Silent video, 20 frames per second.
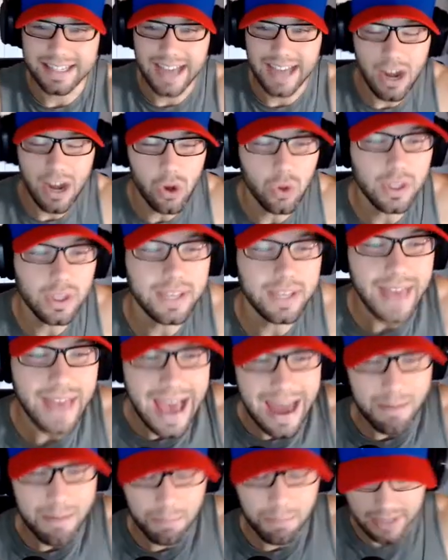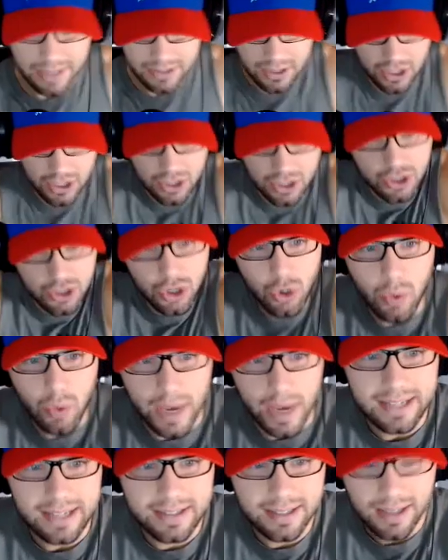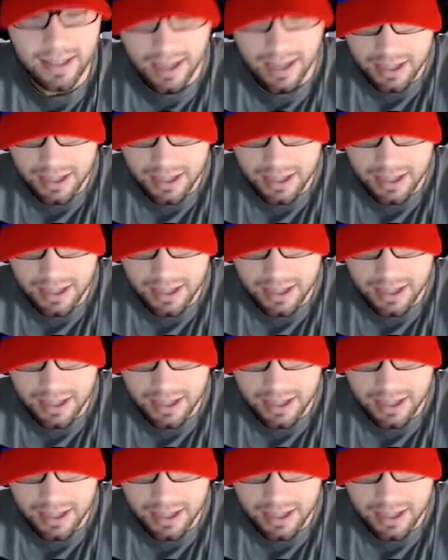Not only that, but to do it,